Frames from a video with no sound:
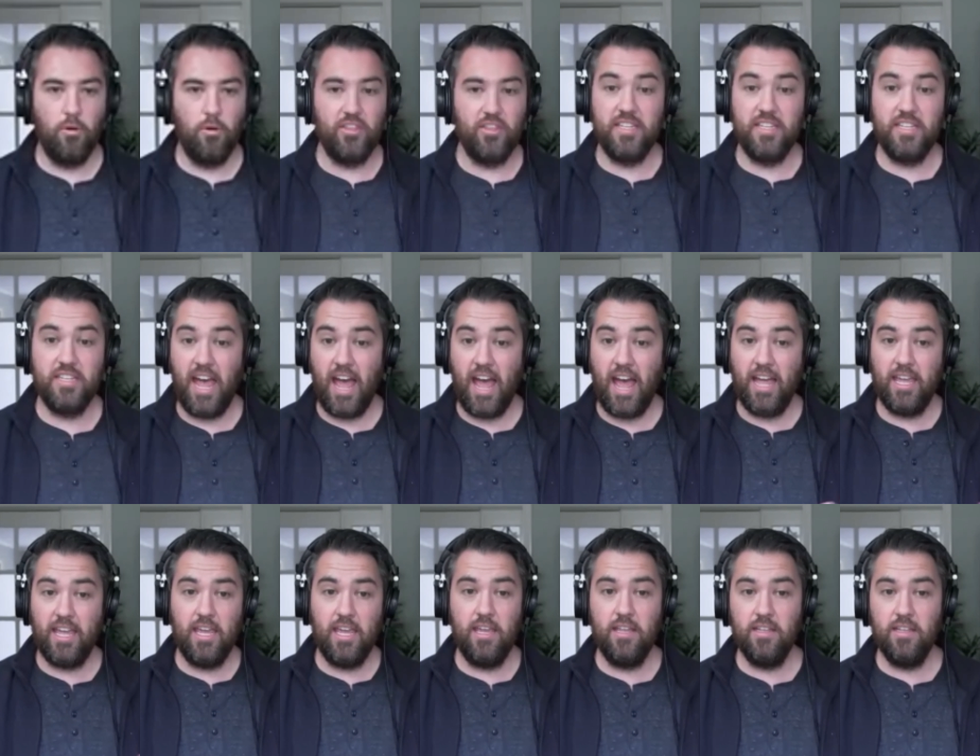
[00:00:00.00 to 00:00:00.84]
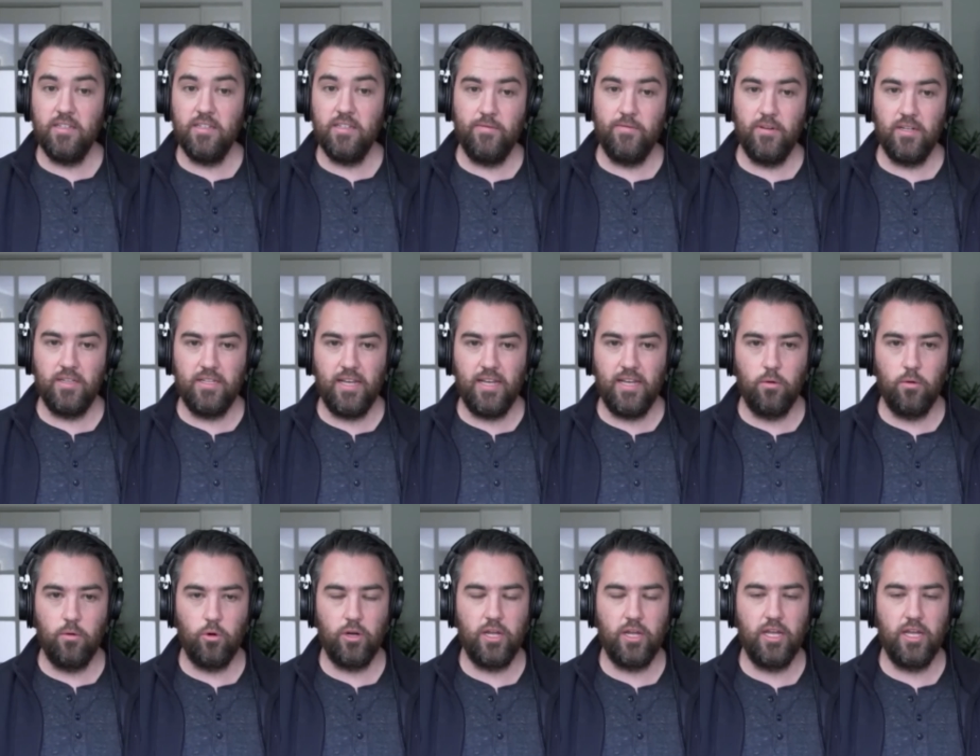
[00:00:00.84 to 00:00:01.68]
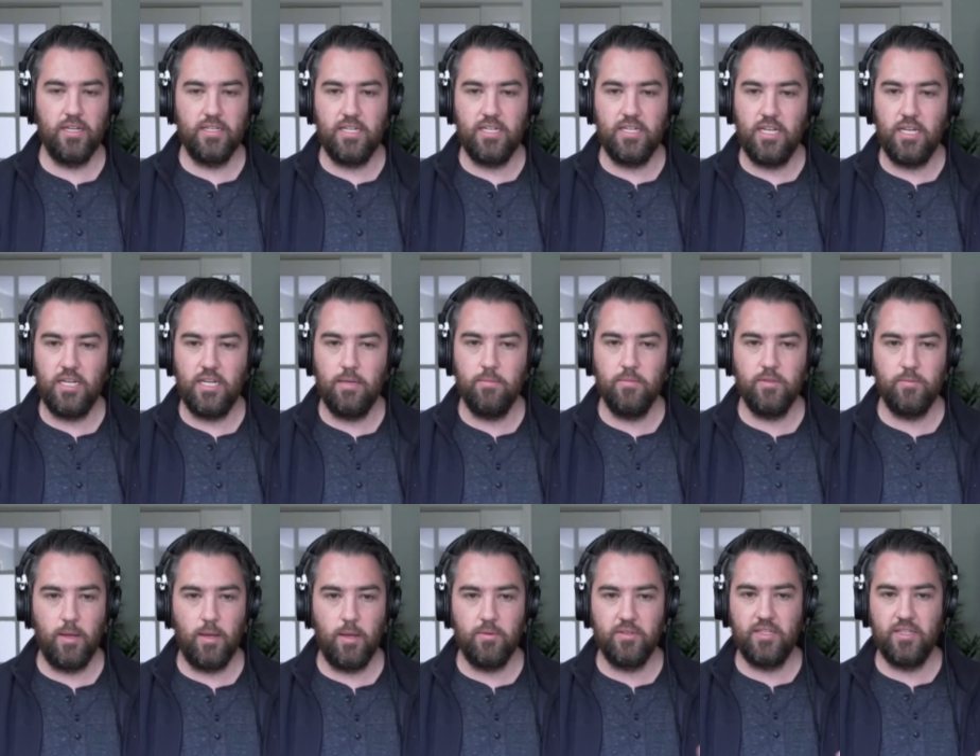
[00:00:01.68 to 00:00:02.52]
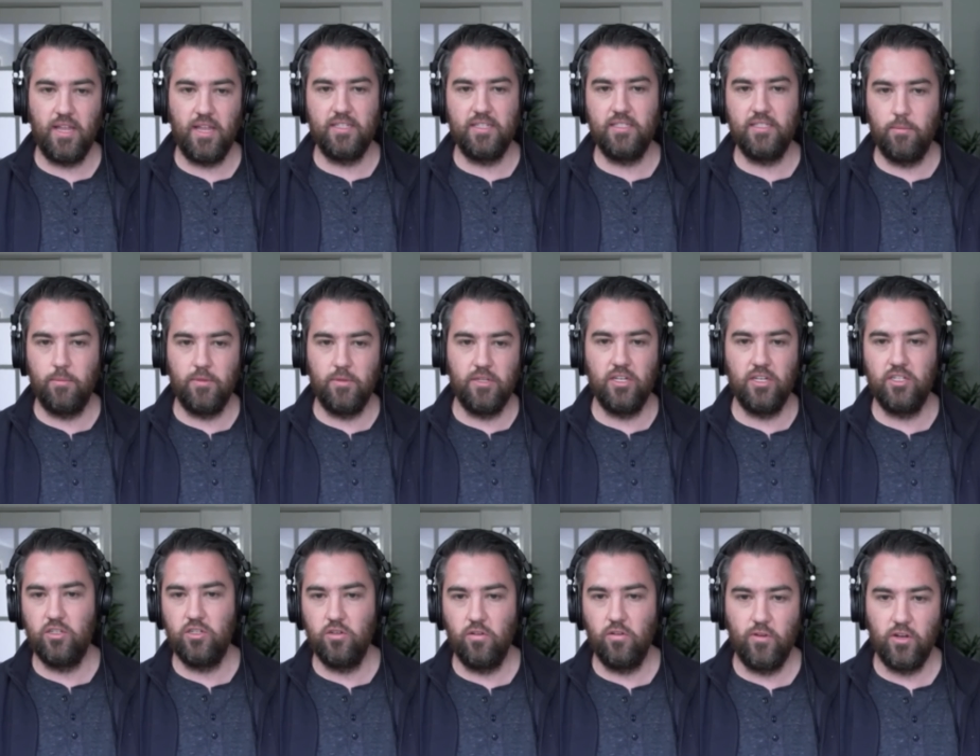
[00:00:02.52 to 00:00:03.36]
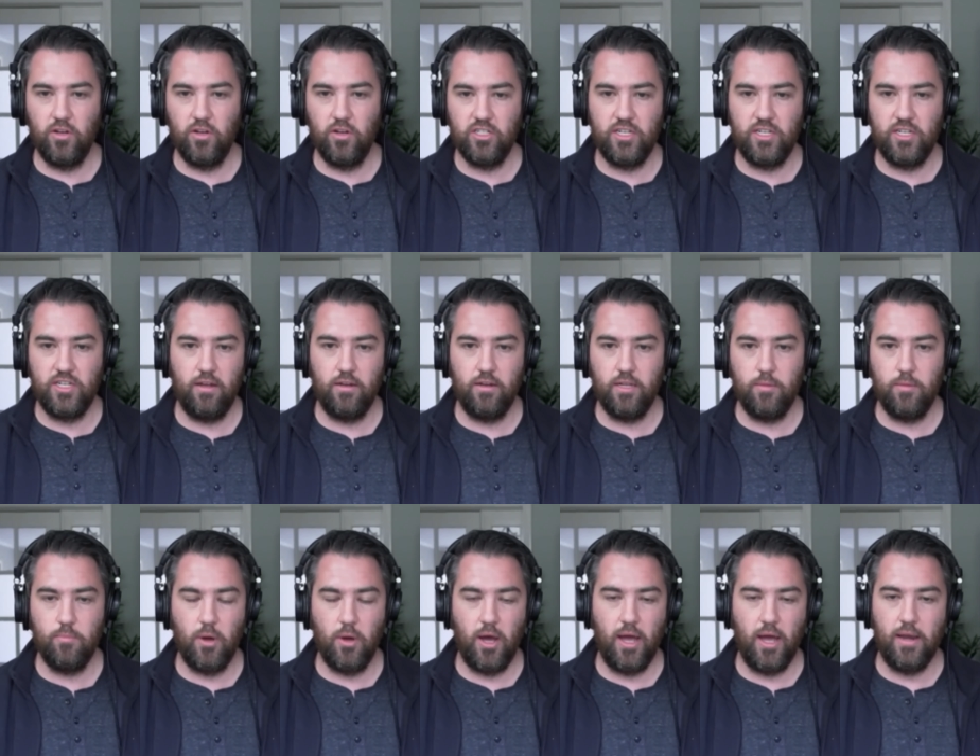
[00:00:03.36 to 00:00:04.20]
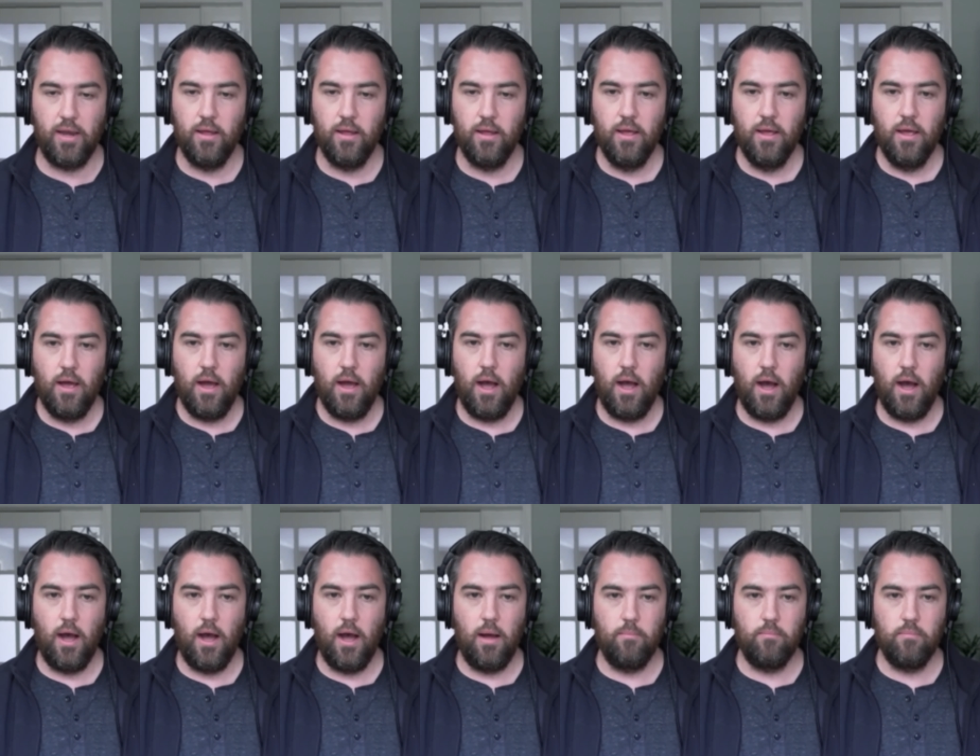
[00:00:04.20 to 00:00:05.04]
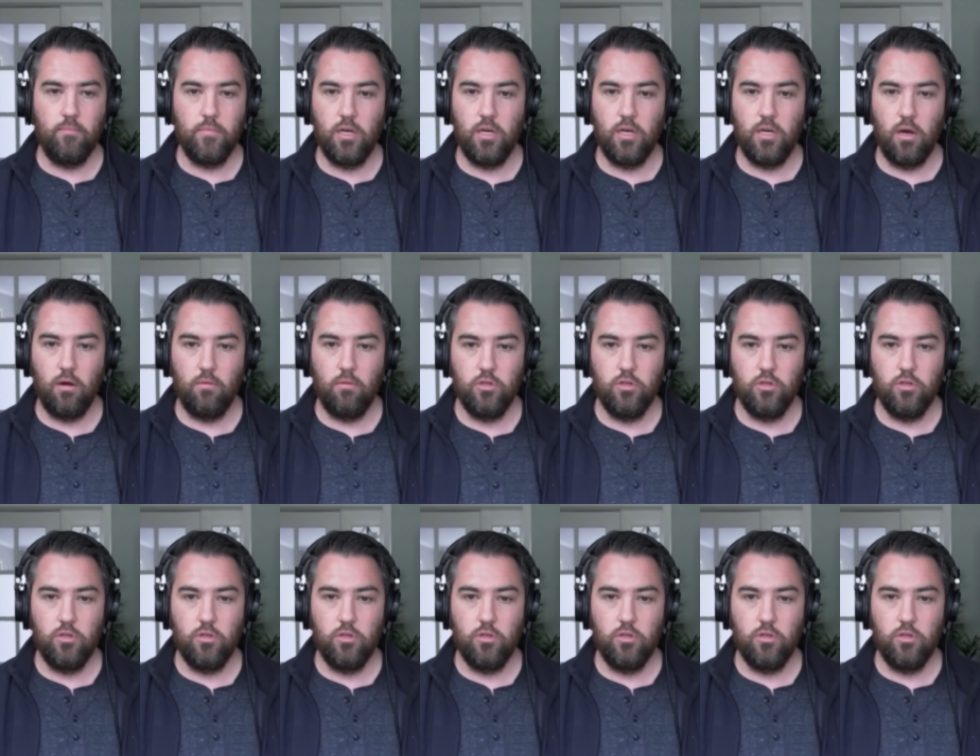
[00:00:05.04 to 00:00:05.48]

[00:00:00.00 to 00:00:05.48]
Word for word: the tagging and stuff like that, and working in teams, maybe that's some additional functionality. But um, you know,